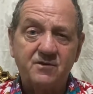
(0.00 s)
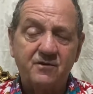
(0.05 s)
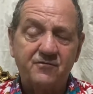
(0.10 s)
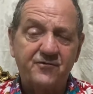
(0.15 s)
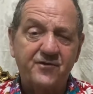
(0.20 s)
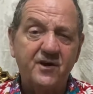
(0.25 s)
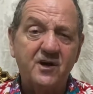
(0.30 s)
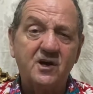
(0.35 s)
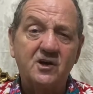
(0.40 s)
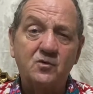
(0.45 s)

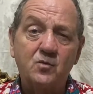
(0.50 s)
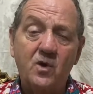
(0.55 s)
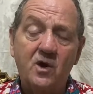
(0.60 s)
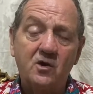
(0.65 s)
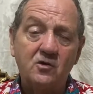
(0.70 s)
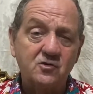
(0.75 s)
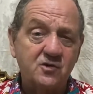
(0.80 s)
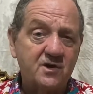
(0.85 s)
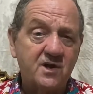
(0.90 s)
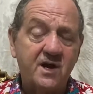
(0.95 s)
third
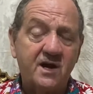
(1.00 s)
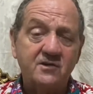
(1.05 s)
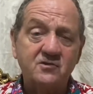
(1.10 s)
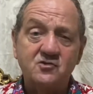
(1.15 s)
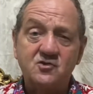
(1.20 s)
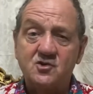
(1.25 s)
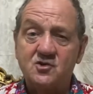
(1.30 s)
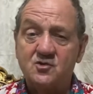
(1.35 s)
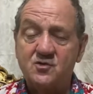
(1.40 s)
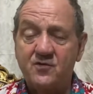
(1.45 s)
world and
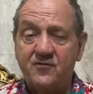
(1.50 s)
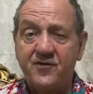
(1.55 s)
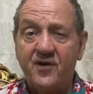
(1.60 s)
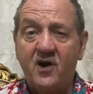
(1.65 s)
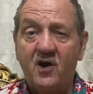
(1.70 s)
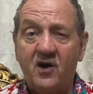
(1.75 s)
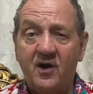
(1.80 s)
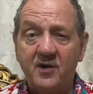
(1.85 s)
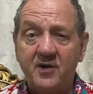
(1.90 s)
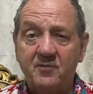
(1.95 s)
countries with
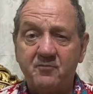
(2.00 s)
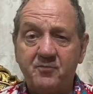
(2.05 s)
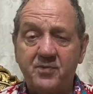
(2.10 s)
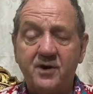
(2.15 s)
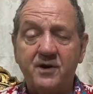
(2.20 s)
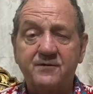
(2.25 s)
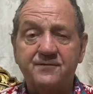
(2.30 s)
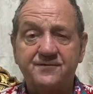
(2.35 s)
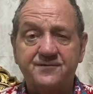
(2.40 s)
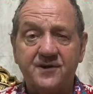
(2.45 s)
high
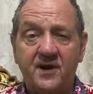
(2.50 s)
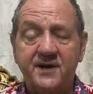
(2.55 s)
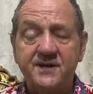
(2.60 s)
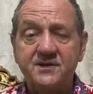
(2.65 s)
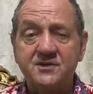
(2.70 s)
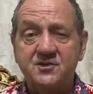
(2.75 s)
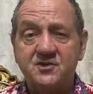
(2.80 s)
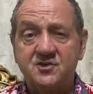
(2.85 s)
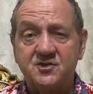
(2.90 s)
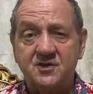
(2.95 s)
birth
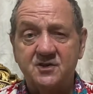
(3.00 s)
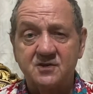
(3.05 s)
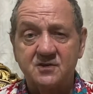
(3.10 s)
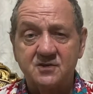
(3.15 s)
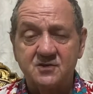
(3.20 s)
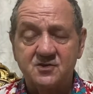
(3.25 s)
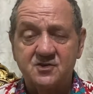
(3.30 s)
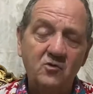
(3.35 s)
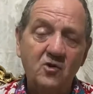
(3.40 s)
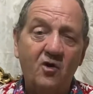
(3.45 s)
rates
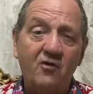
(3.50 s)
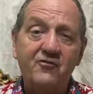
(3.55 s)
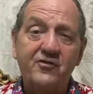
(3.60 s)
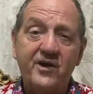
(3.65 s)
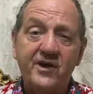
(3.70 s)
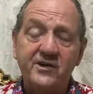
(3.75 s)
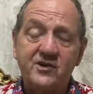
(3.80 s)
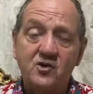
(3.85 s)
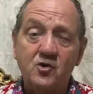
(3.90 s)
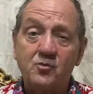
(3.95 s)
and not
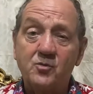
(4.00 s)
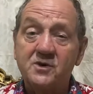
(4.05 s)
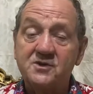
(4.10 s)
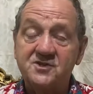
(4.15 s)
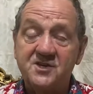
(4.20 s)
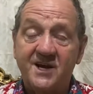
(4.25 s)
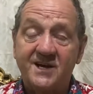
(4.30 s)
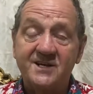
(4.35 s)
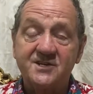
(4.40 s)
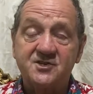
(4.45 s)
very good
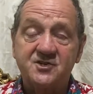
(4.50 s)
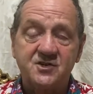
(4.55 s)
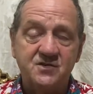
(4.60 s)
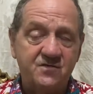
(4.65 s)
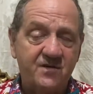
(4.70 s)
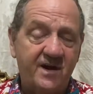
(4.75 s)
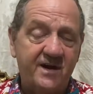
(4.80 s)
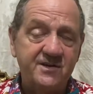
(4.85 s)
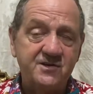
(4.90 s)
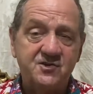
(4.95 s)
mortality
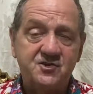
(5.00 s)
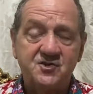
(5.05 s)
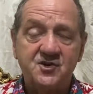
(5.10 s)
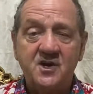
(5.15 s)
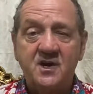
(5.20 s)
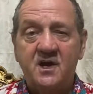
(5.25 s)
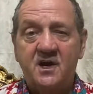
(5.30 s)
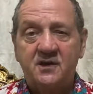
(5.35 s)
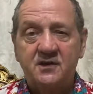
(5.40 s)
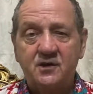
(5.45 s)
rates,
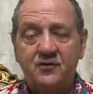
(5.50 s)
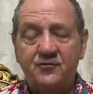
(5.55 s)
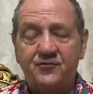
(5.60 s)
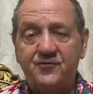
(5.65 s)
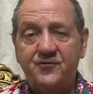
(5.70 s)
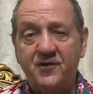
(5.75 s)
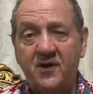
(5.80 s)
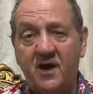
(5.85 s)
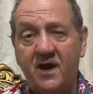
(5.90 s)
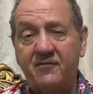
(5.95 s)
you
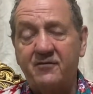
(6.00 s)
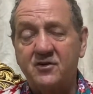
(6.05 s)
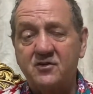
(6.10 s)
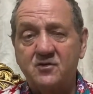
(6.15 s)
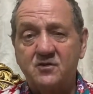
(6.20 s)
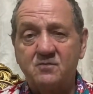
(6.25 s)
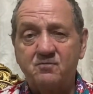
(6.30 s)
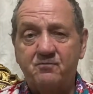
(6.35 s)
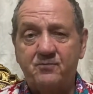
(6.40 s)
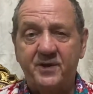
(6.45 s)
have a
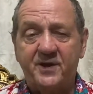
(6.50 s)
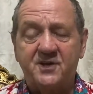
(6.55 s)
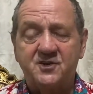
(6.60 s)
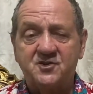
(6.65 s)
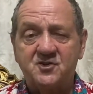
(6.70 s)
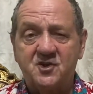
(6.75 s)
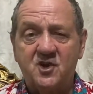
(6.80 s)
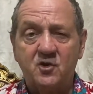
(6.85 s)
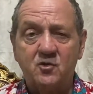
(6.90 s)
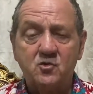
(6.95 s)
big
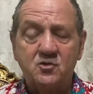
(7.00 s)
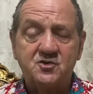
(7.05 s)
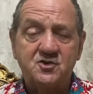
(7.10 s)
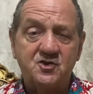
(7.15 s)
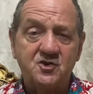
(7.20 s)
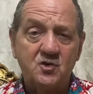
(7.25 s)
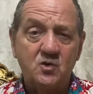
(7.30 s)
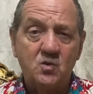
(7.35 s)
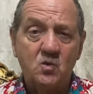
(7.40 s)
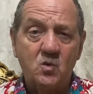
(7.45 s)
skew
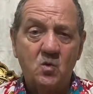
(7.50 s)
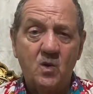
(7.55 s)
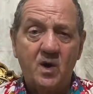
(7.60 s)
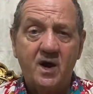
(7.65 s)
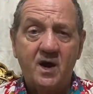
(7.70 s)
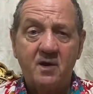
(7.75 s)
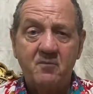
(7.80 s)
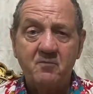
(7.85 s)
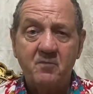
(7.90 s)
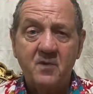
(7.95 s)

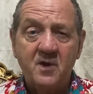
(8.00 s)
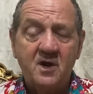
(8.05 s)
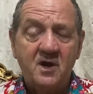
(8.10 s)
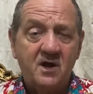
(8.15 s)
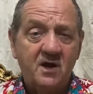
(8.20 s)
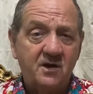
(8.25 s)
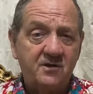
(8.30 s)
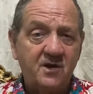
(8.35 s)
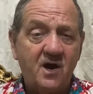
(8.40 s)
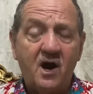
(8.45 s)
to,
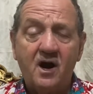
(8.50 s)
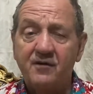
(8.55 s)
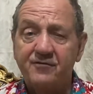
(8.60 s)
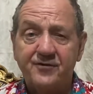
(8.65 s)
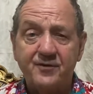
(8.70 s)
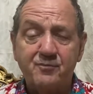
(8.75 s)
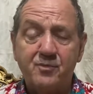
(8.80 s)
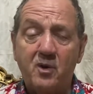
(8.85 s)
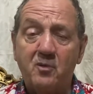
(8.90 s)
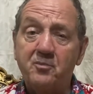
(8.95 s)
and half
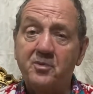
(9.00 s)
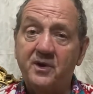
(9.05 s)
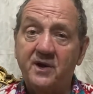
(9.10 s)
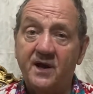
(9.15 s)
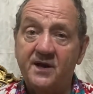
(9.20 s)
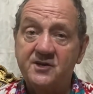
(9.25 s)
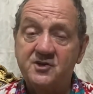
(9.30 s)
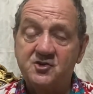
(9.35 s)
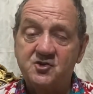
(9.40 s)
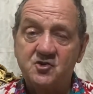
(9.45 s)
the
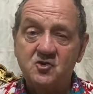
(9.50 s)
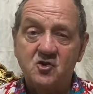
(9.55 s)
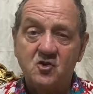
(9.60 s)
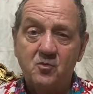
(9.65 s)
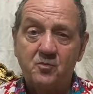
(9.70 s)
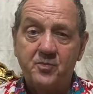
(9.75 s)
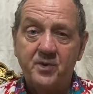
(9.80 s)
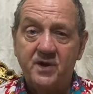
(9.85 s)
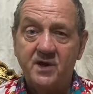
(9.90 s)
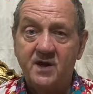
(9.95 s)
population
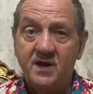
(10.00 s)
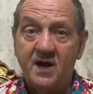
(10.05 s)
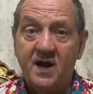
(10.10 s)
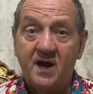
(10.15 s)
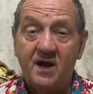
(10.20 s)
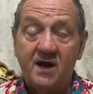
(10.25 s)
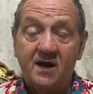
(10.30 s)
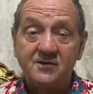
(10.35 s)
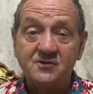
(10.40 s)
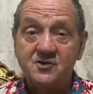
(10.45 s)
could be
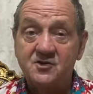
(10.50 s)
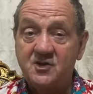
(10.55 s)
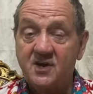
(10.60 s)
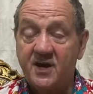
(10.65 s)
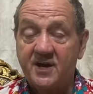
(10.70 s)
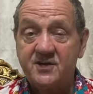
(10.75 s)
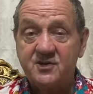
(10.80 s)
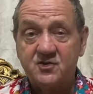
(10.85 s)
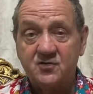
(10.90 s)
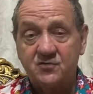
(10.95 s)
under the
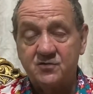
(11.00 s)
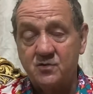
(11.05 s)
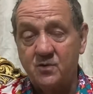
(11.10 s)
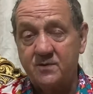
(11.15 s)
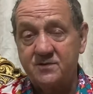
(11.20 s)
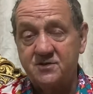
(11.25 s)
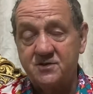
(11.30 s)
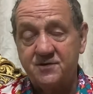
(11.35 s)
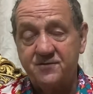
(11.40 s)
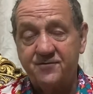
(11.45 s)
age of
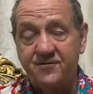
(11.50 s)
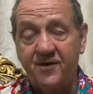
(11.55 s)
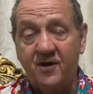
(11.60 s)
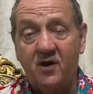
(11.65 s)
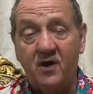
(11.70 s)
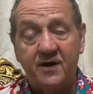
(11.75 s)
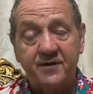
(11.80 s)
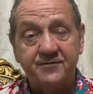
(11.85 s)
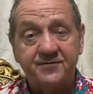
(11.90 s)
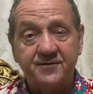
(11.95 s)

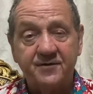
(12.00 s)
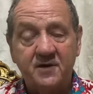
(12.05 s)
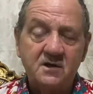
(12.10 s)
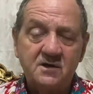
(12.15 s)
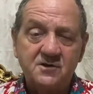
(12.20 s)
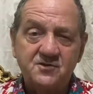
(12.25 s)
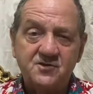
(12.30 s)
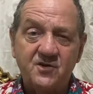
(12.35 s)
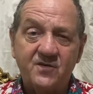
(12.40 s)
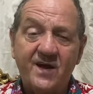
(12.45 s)
25.
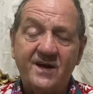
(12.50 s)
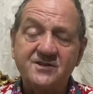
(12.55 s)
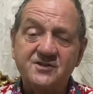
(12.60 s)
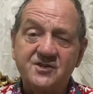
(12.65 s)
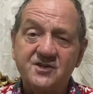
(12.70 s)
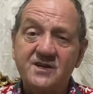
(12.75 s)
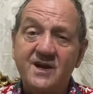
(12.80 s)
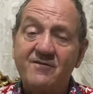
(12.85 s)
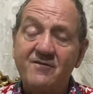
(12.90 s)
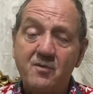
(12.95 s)
So
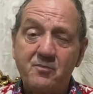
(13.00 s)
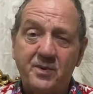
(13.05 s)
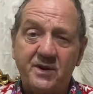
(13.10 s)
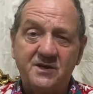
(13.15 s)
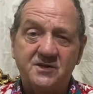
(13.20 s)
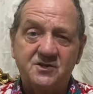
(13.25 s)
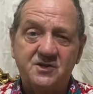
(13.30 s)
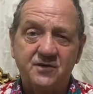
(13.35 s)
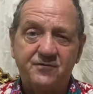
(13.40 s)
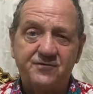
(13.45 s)
that's another
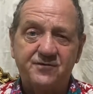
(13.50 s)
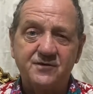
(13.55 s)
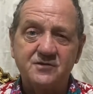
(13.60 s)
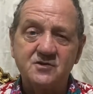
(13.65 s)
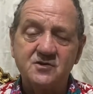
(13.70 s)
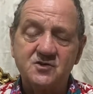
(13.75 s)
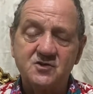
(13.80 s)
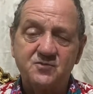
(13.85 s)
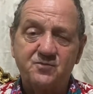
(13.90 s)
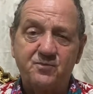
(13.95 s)
big
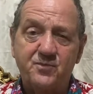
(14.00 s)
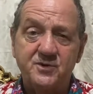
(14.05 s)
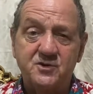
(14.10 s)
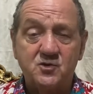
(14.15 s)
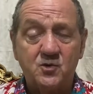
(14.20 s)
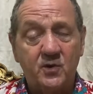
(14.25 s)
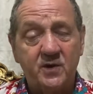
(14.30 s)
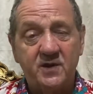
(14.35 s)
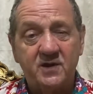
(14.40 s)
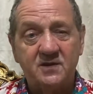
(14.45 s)
difference
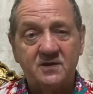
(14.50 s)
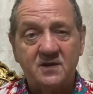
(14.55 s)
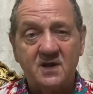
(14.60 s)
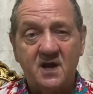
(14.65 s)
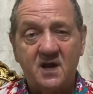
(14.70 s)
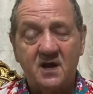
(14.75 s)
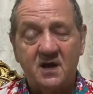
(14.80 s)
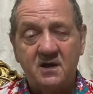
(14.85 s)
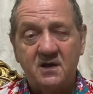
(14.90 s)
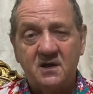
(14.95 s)
between
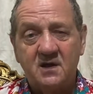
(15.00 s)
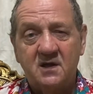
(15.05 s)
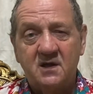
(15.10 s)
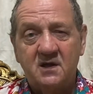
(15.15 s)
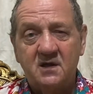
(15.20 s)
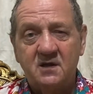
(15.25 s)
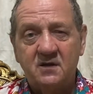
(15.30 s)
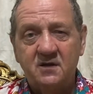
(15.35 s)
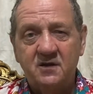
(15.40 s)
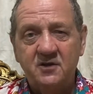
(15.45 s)

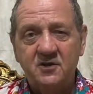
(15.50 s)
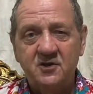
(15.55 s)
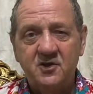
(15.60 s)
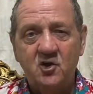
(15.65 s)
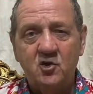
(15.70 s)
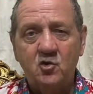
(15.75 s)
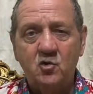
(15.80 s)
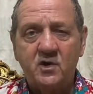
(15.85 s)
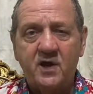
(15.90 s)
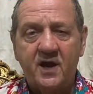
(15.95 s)

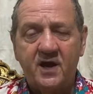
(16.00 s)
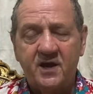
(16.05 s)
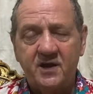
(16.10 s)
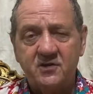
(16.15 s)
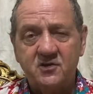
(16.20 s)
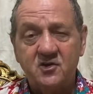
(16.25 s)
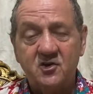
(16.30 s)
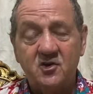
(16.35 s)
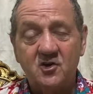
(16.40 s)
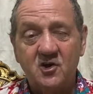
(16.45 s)
UK
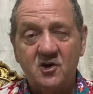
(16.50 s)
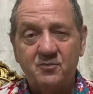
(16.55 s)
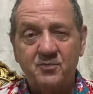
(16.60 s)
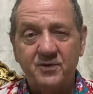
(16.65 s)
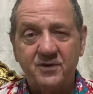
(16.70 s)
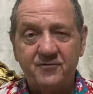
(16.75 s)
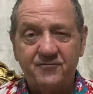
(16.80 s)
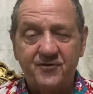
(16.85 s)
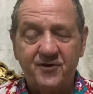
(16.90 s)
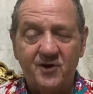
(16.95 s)
and Europe
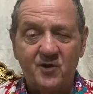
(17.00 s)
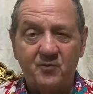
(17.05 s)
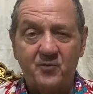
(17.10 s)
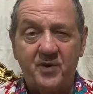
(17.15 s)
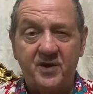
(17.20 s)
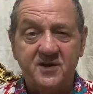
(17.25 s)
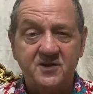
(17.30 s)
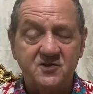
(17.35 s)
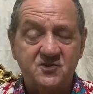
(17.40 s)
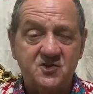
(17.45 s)
and the
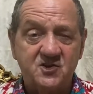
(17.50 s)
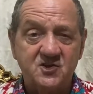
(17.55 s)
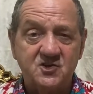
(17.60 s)
Philippines,